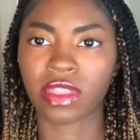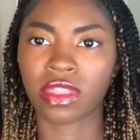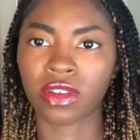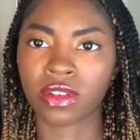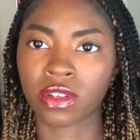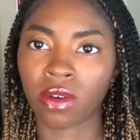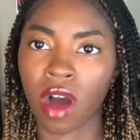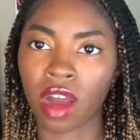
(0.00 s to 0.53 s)

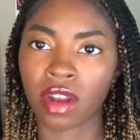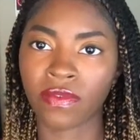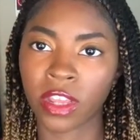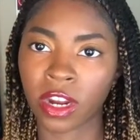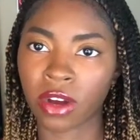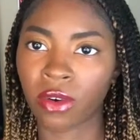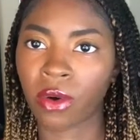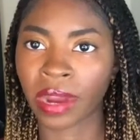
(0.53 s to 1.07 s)
There's a lot of,
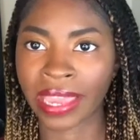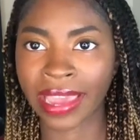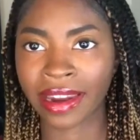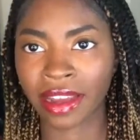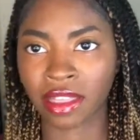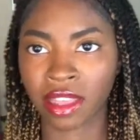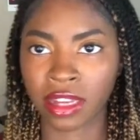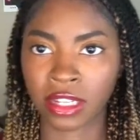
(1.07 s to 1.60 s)

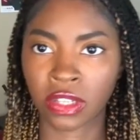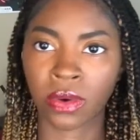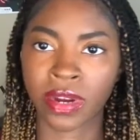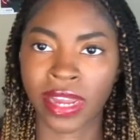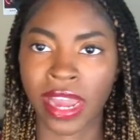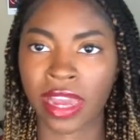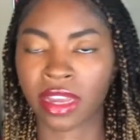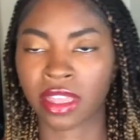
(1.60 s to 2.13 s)
organic this,
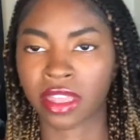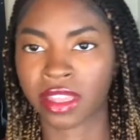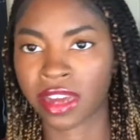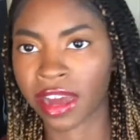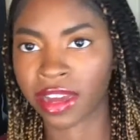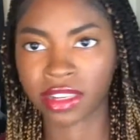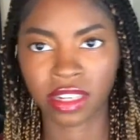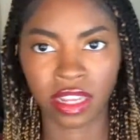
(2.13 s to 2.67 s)
organic
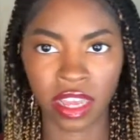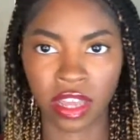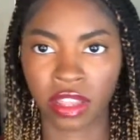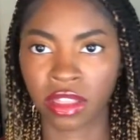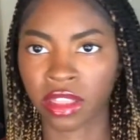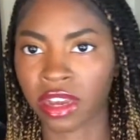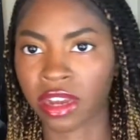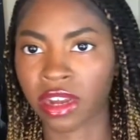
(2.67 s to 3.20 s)
that
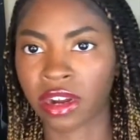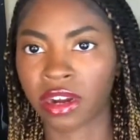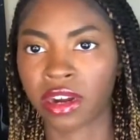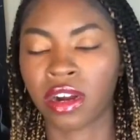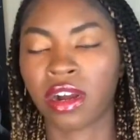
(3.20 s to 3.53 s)
in there.